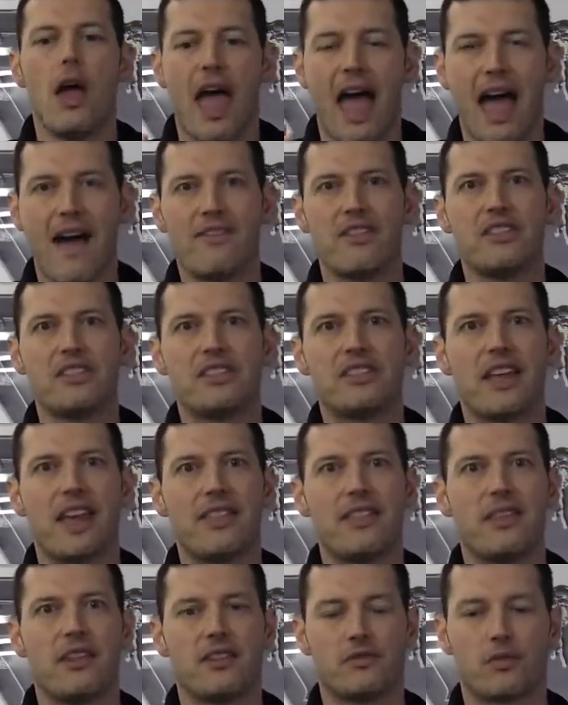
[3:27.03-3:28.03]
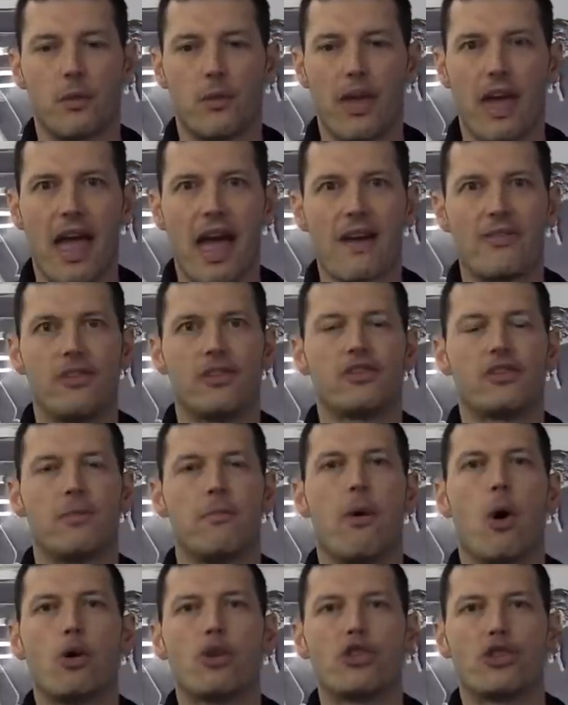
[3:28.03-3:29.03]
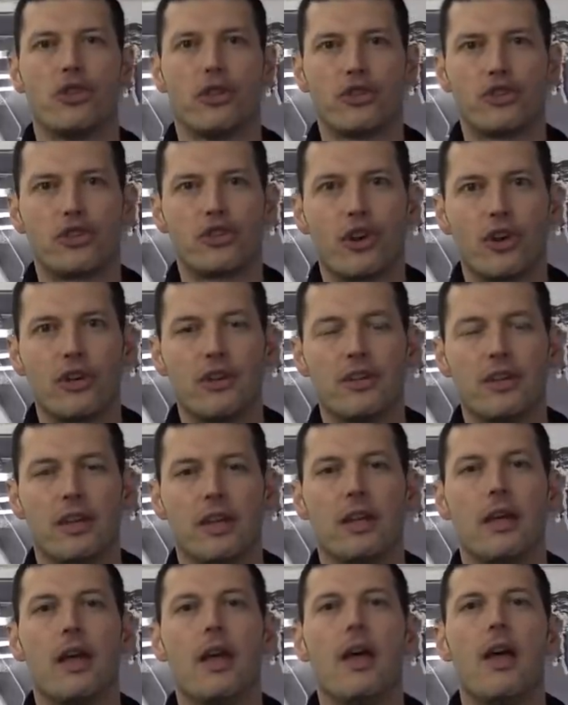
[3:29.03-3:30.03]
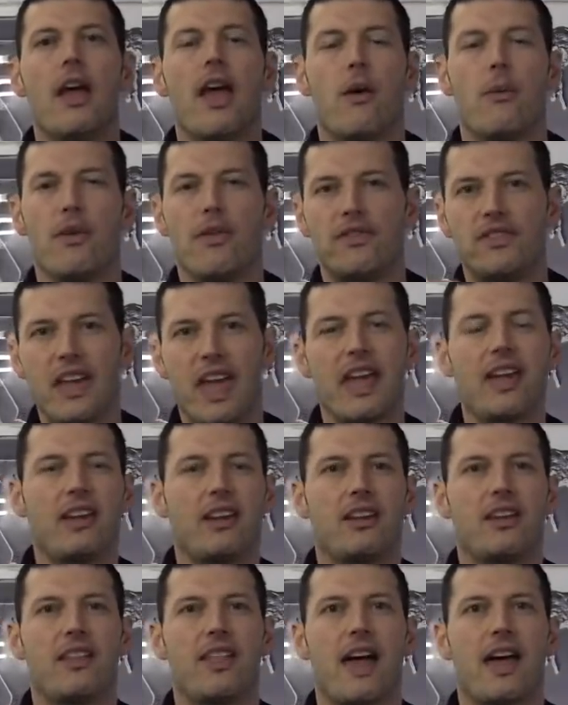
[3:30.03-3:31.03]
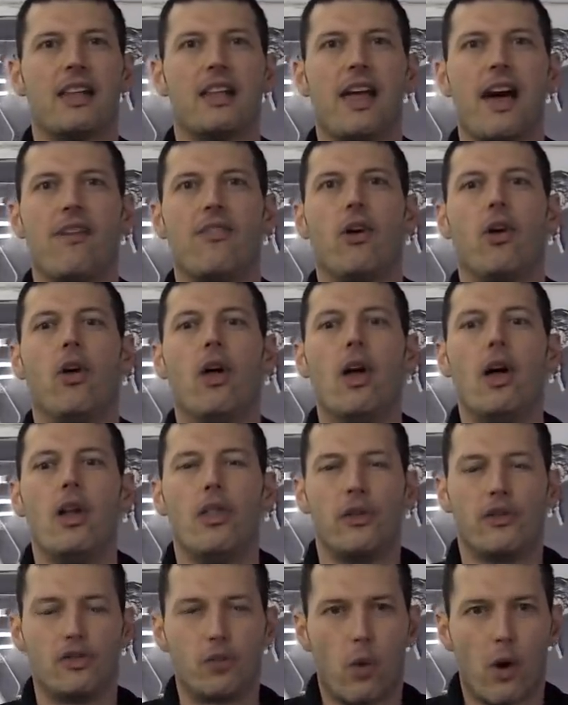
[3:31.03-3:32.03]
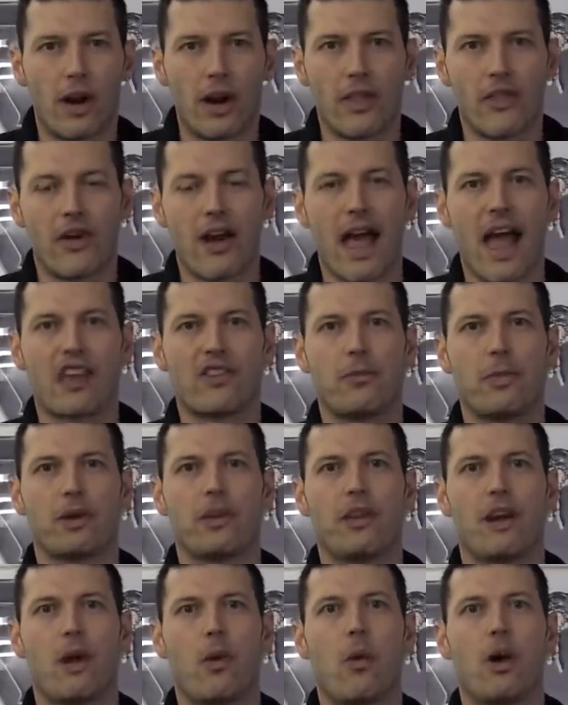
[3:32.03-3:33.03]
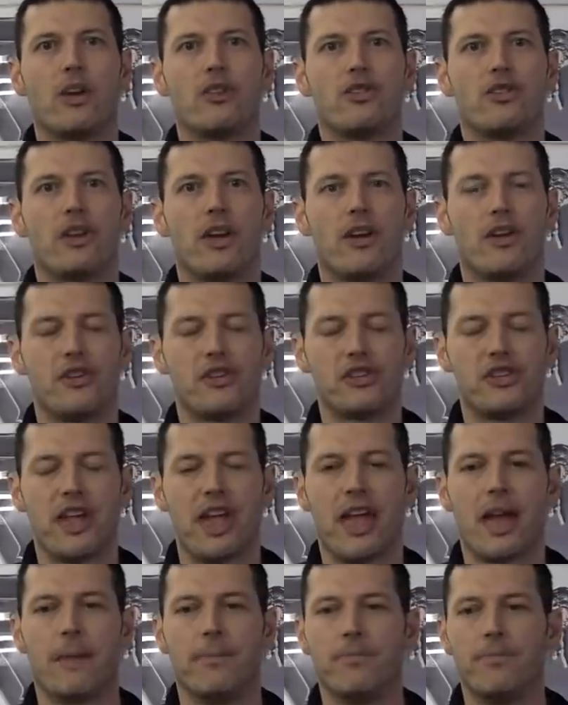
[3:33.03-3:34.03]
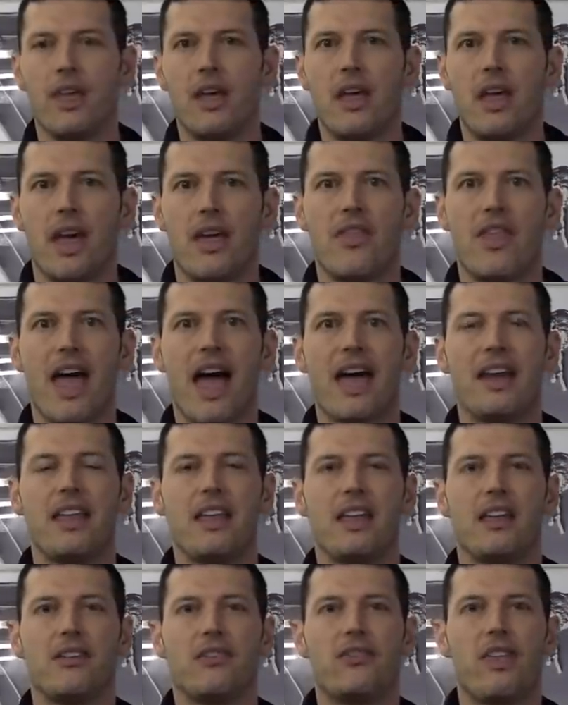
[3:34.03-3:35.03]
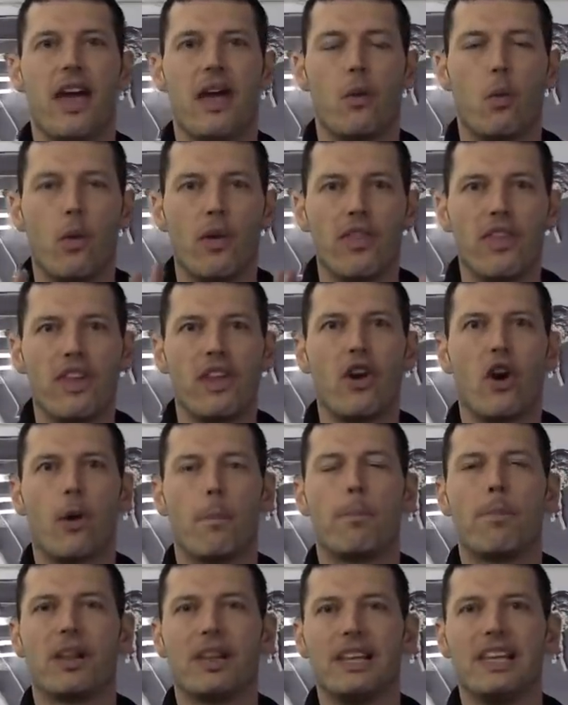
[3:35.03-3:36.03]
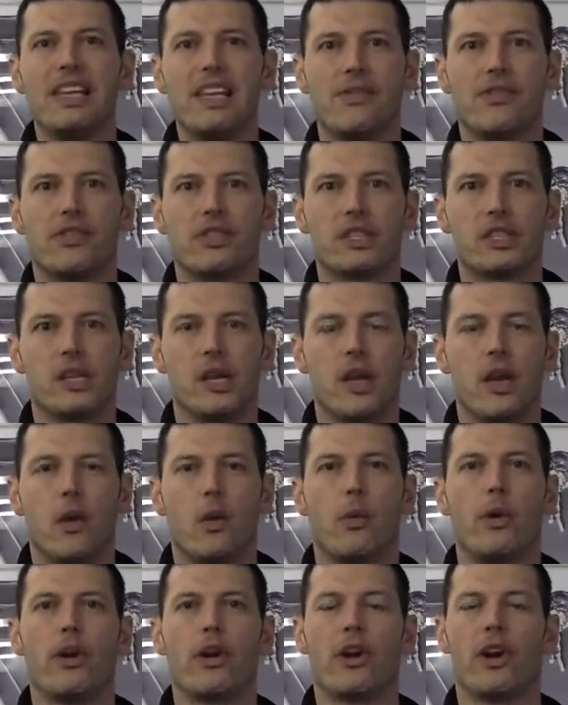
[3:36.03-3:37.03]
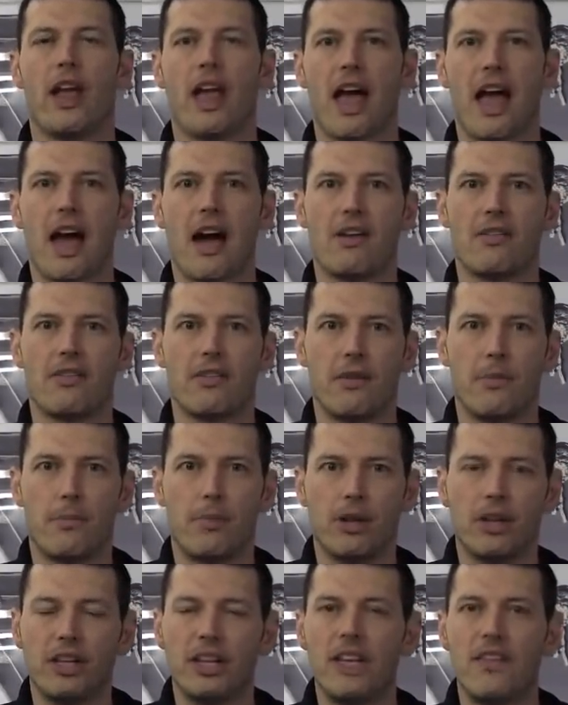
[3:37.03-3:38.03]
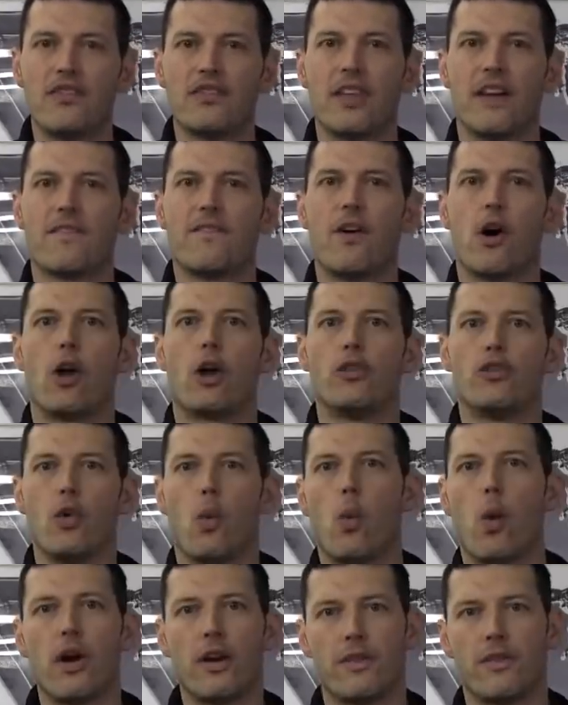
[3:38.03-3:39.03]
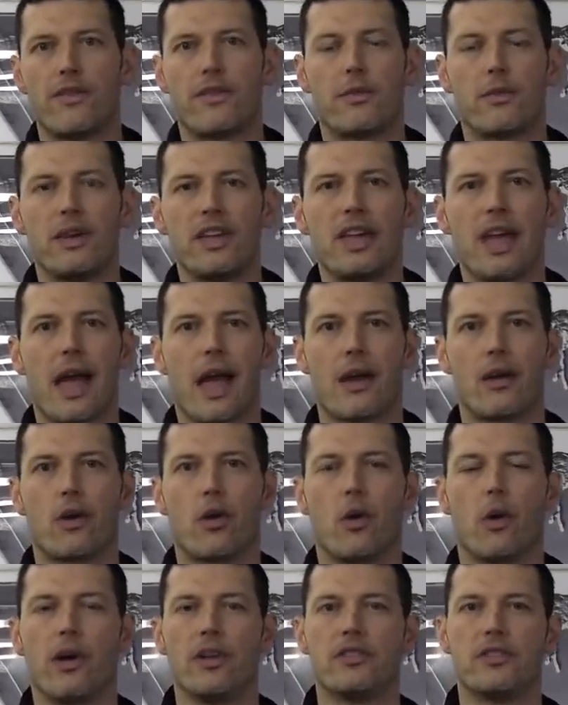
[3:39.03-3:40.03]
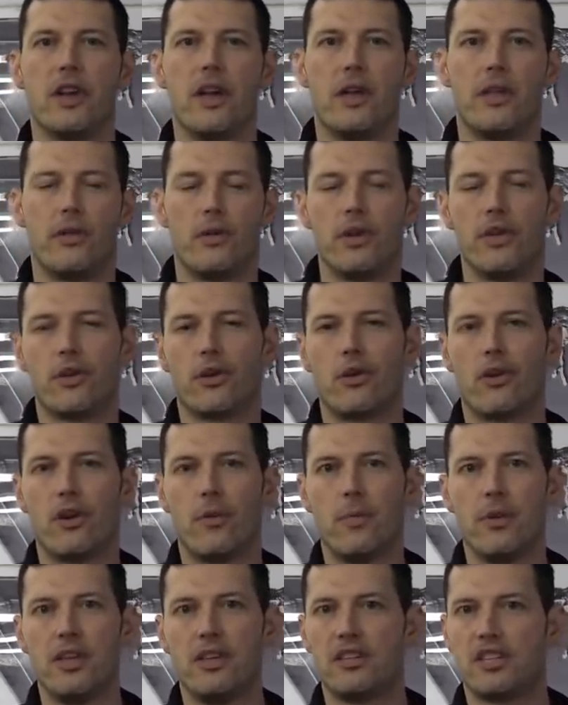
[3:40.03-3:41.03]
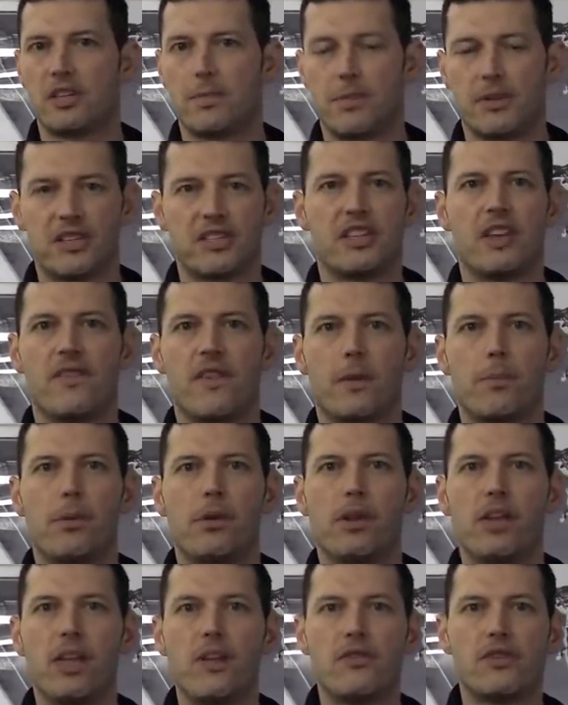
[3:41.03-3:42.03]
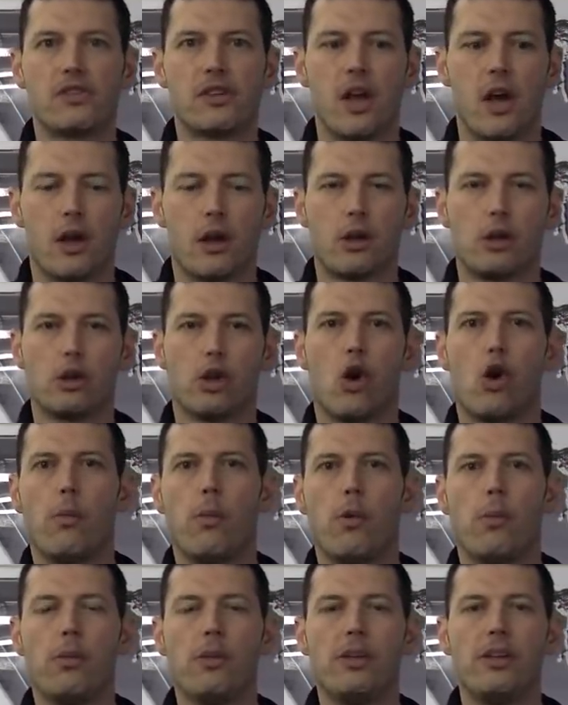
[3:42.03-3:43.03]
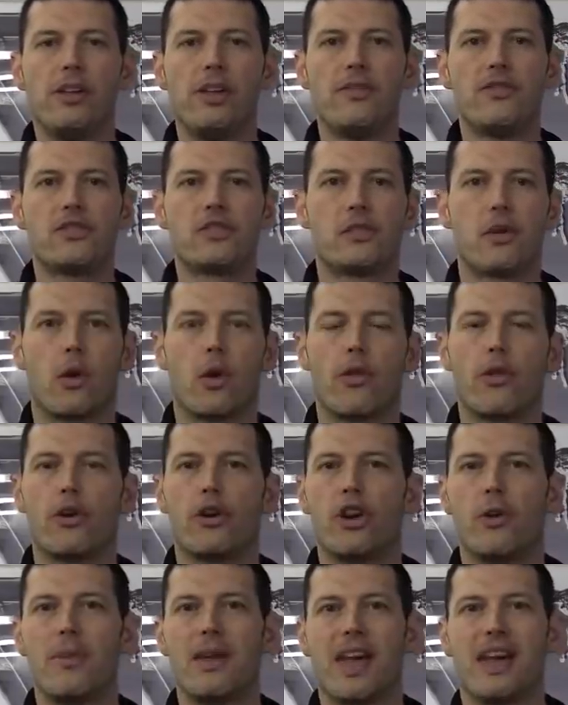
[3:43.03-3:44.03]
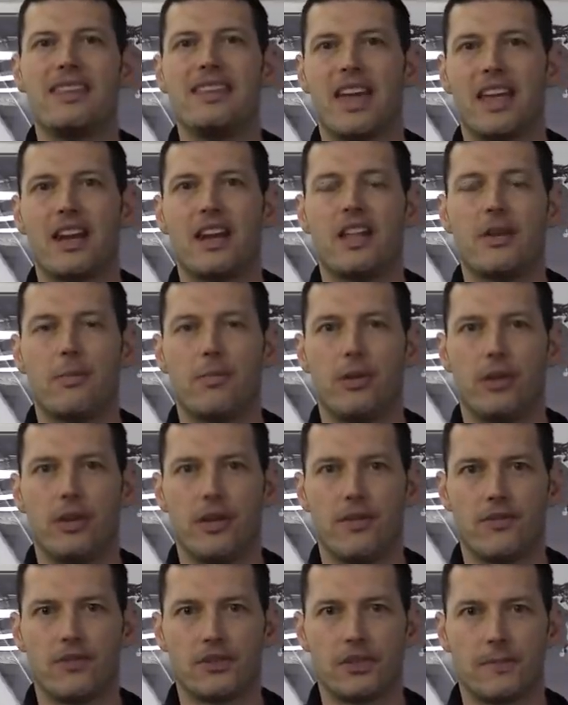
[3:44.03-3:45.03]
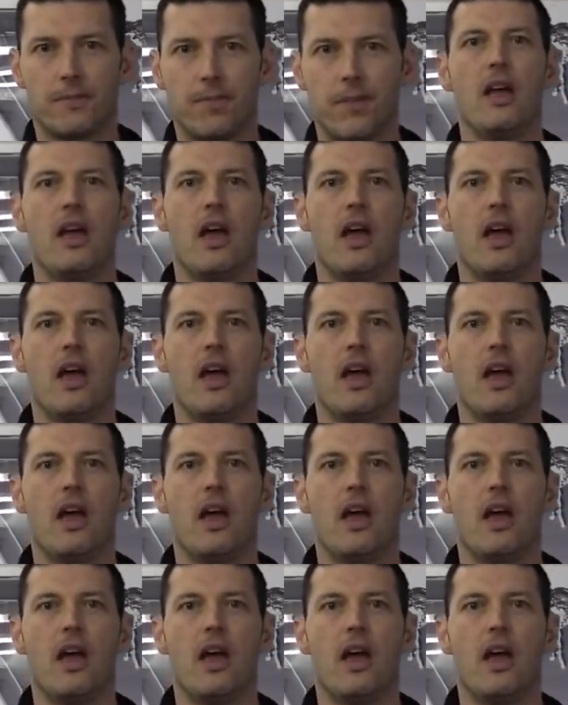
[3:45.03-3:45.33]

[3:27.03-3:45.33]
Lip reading: Having said this, when we have this emotional certainty, and we've taken it to that level, there's one other aspect that I want you to understand, and that is that within our beliefs, we are going to have beliefs that fall into one of three categories. They're either going to be specific beliefs, global beliefs, or they're going to be identity beliefs.